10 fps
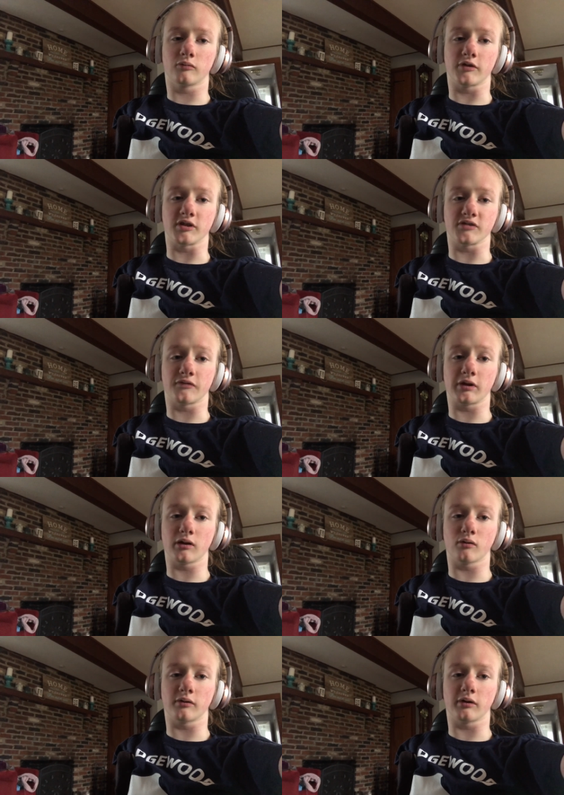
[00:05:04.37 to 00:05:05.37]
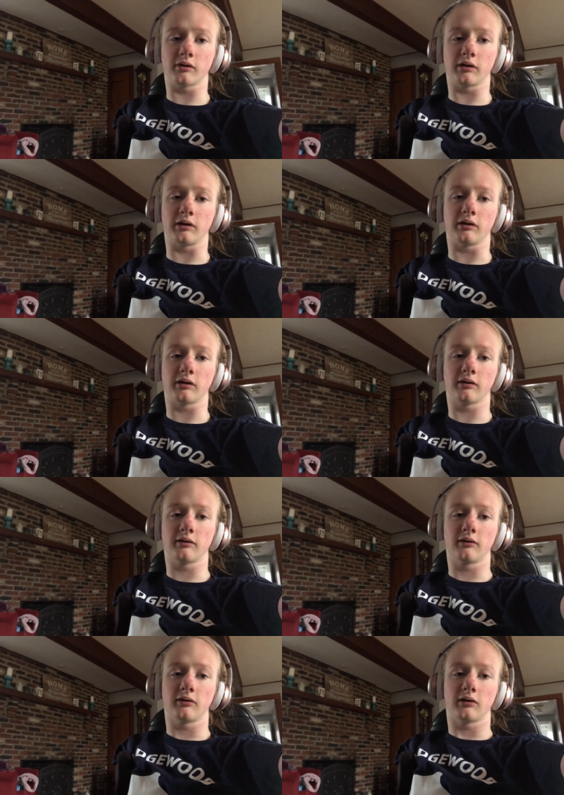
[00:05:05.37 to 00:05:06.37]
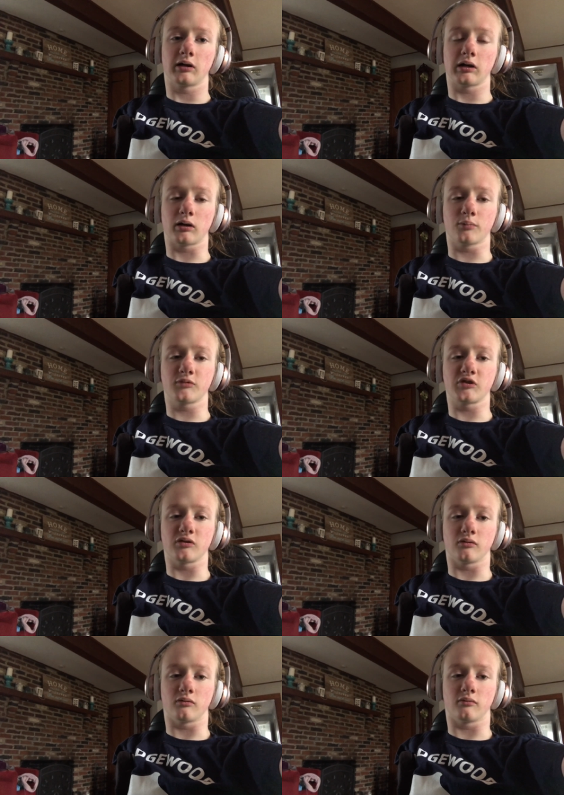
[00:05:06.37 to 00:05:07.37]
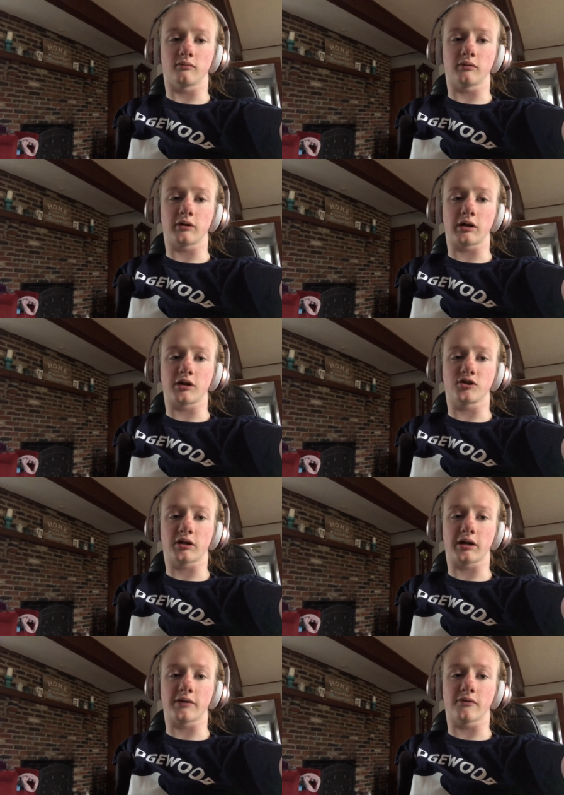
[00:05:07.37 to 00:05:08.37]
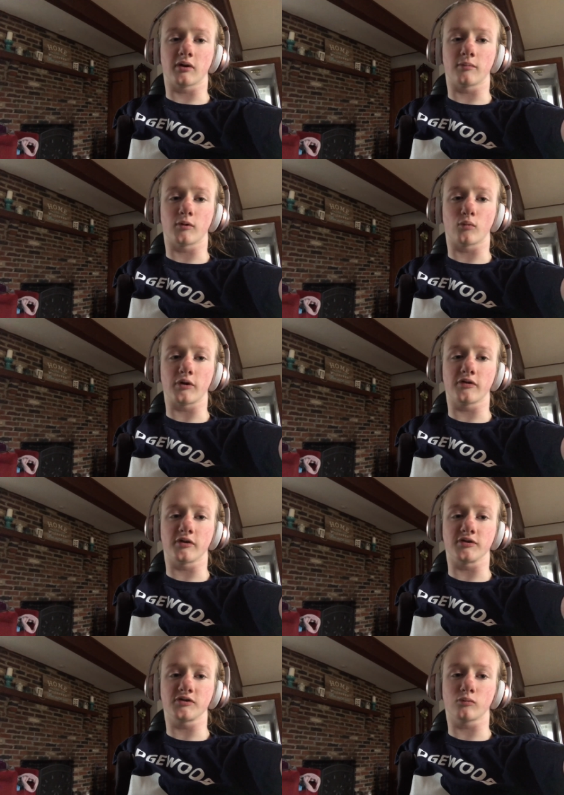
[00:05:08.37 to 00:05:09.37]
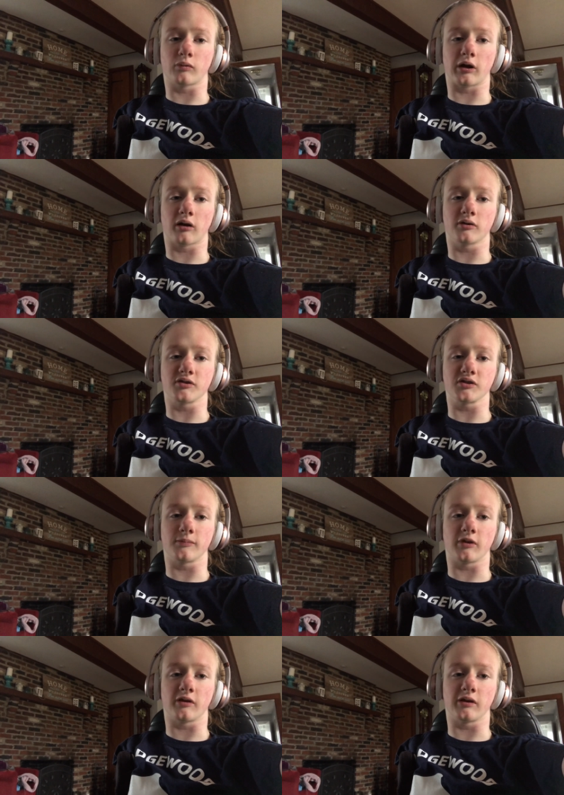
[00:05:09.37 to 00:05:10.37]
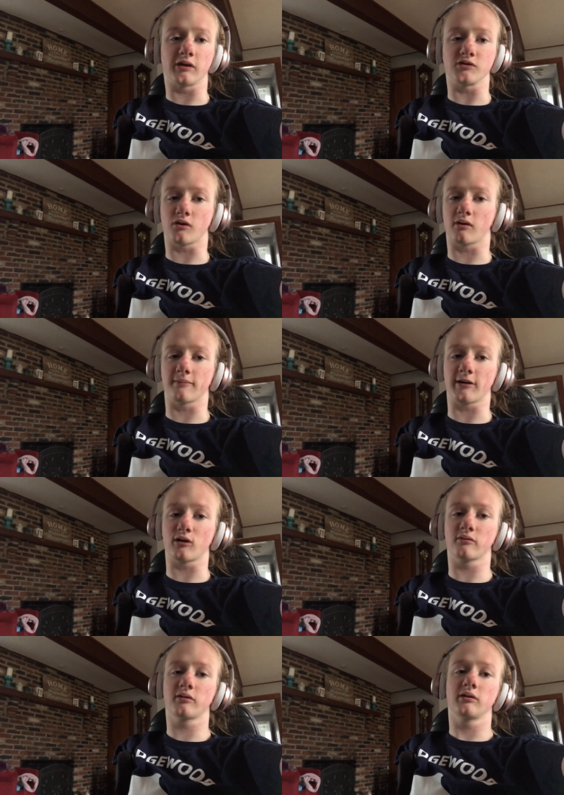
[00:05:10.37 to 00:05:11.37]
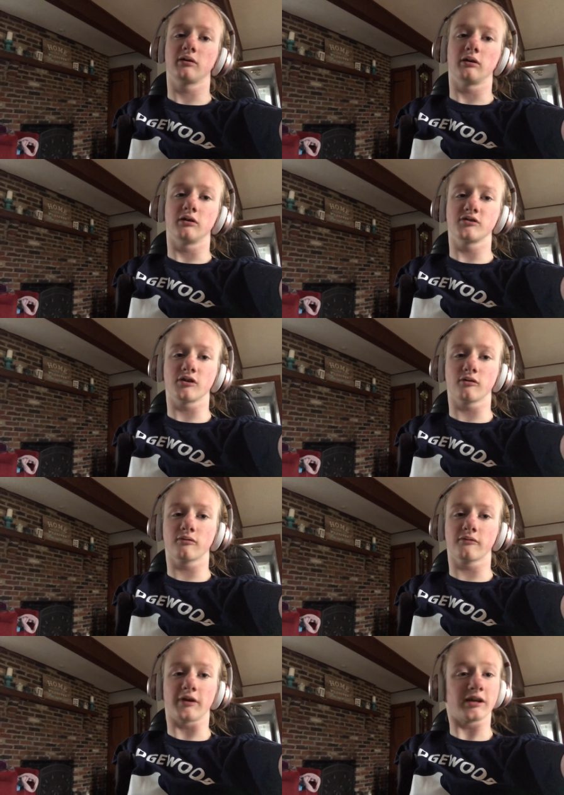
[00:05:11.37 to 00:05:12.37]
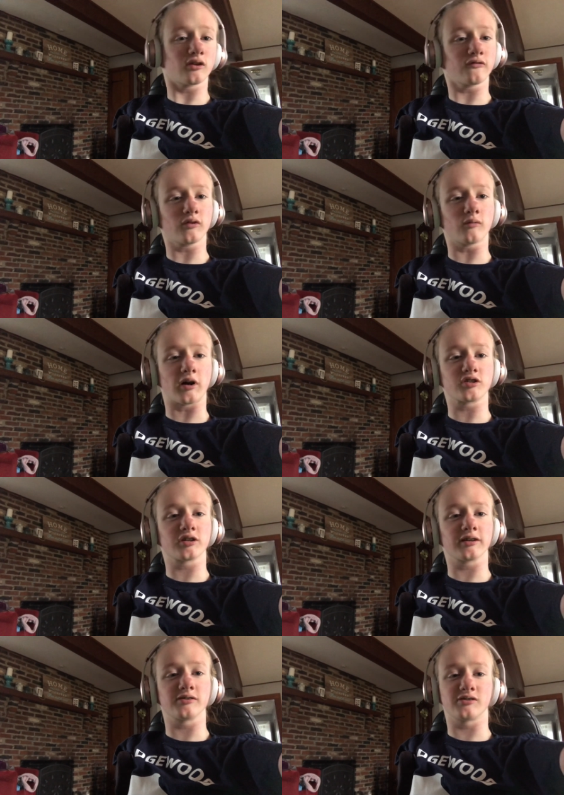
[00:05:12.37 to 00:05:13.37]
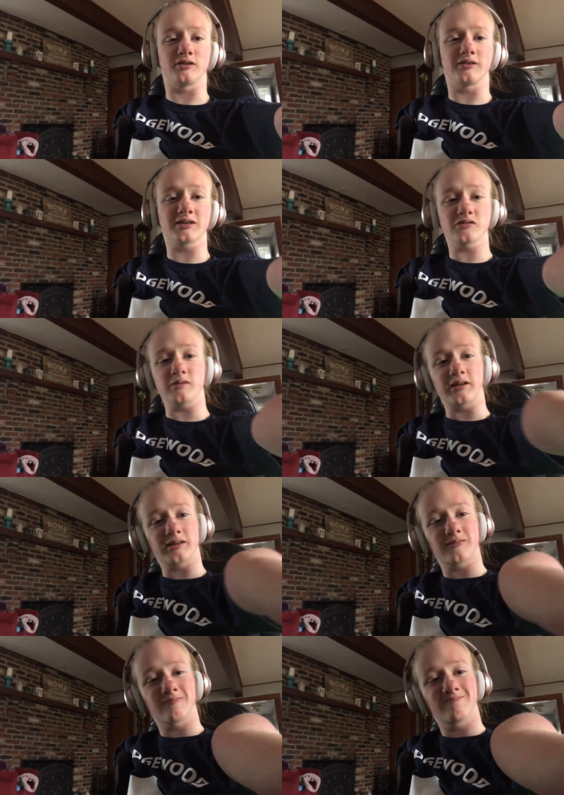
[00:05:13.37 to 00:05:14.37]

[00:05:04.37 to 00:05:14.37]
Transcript: with this video and, and help to educate them on what this rare disability is all about. So thank you for watching and see you next week.